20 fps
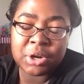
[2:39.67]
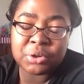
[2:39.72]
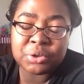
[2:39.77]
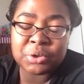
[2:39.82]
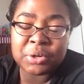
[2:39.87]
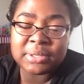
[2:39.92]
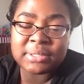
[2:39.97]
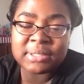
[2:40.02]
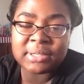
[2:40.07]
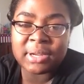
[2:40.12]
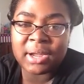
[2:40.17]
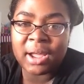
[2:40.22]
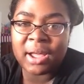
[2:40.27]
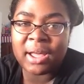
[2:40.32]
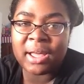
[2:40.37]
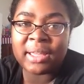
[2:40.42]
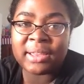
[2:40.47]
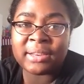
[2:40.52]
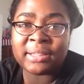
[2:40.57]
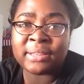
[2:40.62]
trusted
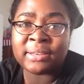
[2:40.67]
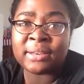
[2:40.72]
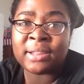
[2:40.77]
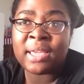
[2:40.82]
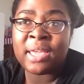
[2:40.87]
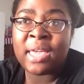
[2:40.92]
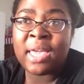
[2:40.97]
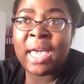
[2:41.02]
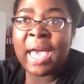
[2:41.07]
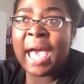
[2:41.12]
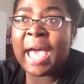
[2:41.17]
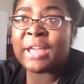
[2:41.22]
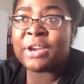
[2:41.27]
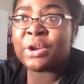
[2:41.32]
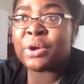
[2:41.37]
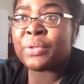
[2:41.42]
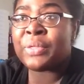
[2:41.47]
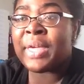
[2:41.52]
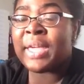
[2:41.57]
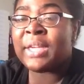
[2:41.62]
God, and I
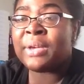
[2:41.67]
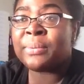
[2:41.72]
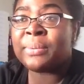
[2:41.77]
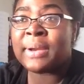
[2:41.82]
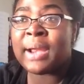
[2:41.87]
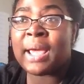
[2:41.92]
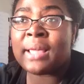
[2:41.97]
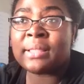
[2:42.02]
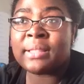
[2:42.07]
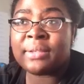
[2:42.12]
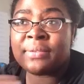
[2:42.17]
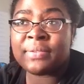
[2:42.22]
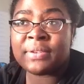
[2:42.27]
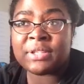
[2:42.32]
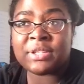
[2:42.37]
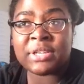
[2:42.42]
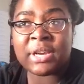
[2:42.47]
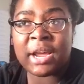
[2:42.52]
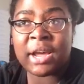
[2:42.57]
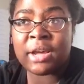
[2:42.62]
know that He would not leave
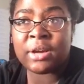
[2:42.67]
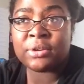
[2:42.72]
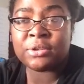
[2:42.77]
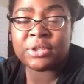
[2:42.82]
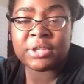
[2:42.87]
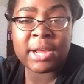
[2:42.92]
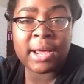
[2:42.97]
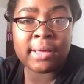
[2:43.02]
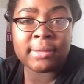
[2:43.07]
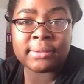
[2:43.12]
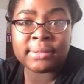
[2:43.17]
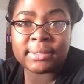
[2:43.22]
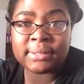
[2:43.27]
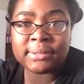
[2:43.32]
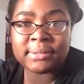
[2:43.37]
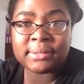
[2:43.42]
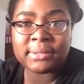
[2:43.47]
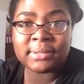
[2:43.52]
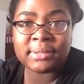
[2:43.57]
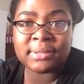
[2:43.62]
His child
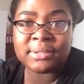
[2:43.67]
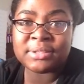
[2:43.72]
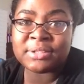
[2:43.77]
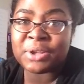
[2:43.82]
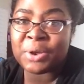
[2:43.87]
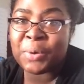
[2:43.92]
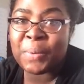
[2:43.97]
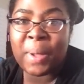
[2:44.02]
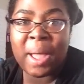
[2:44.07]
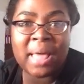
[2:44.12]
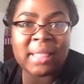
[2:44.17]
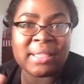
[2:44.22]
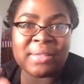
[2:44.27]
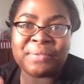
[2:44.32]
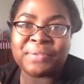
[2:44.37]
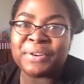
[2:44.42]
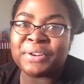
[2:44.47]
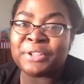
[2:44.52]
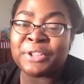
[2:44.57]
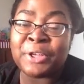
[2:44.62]
childless. So I
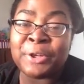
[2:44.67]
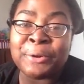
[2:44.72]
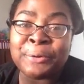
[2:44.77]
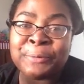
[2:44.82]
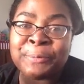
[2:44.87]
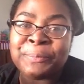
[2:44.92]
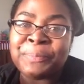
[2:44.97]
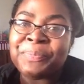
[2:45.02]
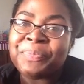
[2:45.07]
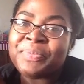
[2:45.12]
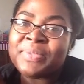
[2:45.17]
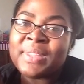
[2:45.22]
left it alone.